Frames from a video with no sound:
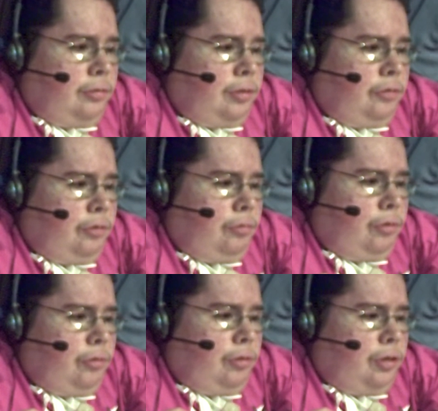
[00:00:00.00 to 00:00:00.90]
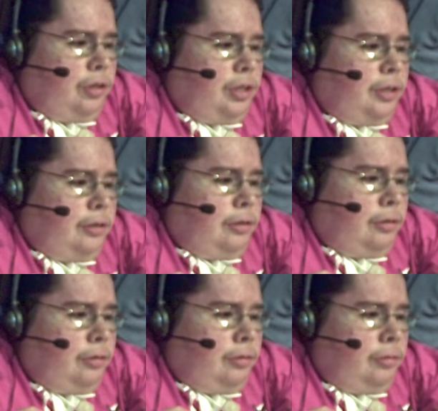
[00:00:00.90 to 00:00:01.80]
If you really want to see
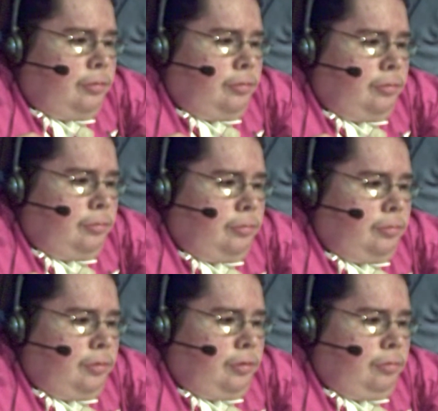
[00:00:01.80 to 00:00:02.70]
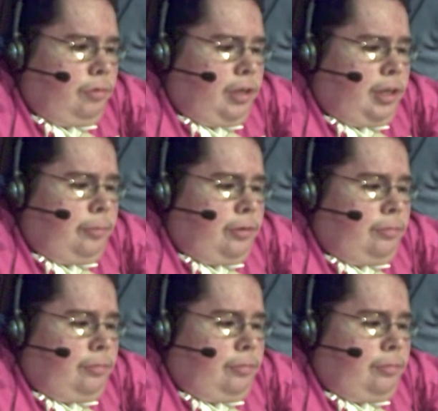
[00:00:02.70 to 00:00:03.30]
what happened,